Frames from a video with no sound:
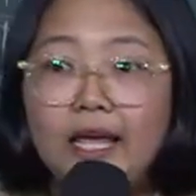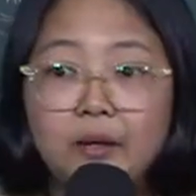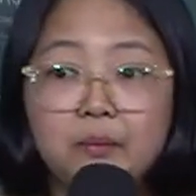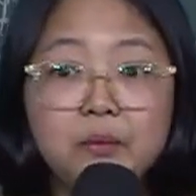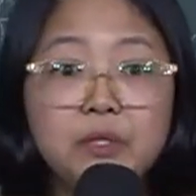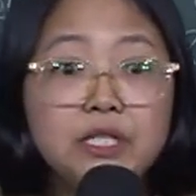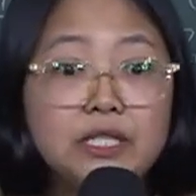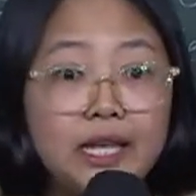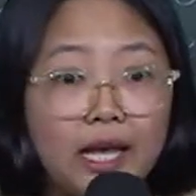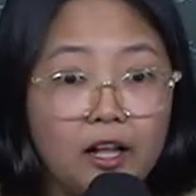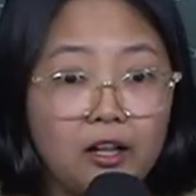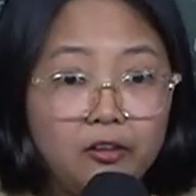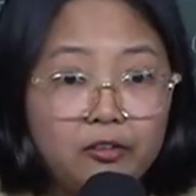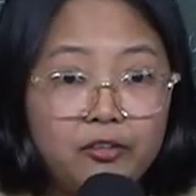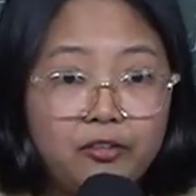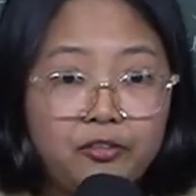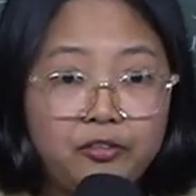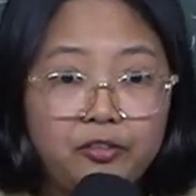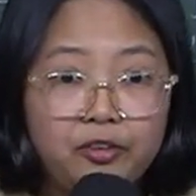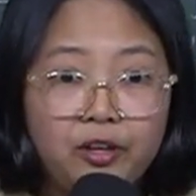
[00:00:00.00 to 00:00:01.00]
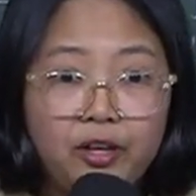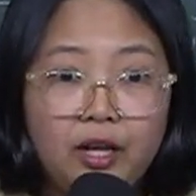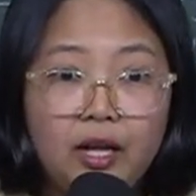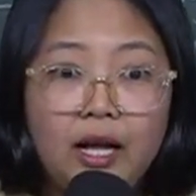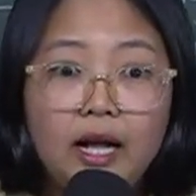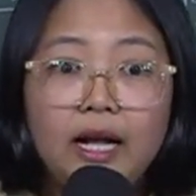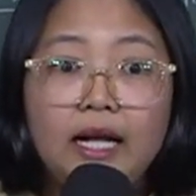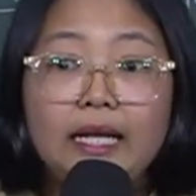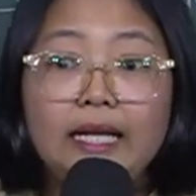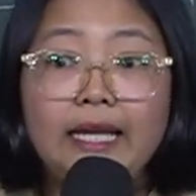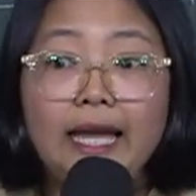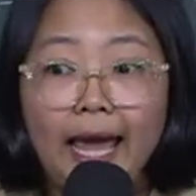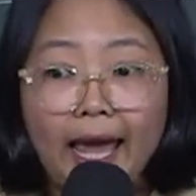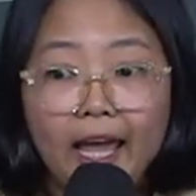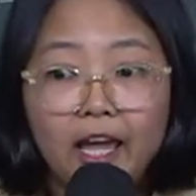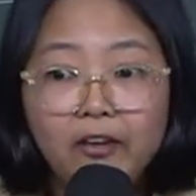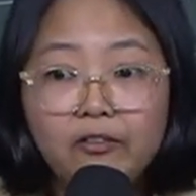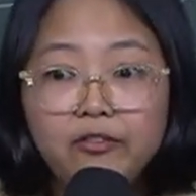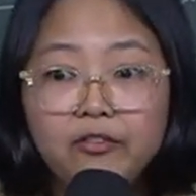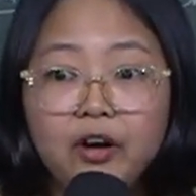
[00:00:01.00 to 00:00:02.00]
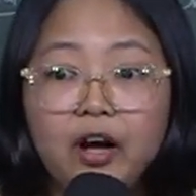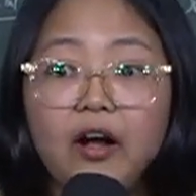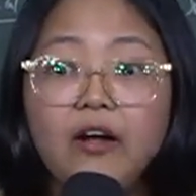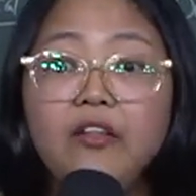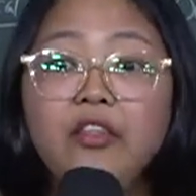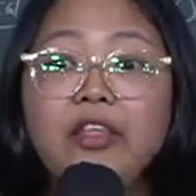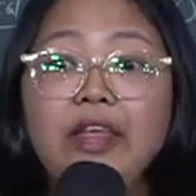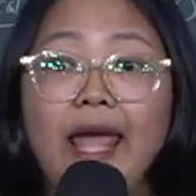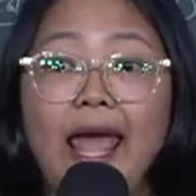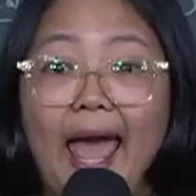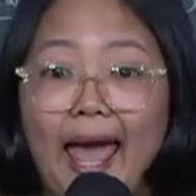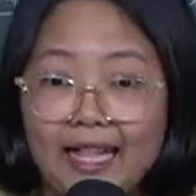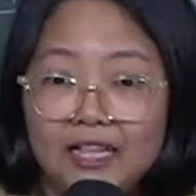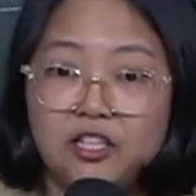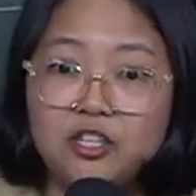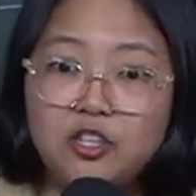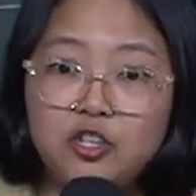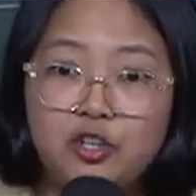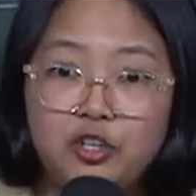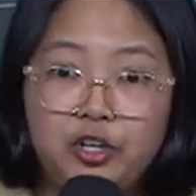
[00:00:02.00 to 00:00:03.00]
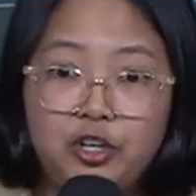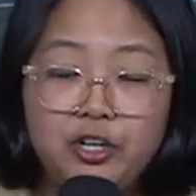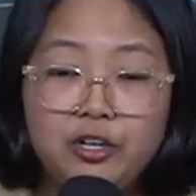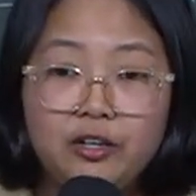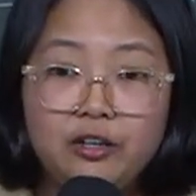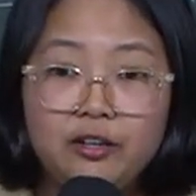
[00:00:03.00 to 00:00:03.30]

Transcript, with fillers: Himself gave the answer.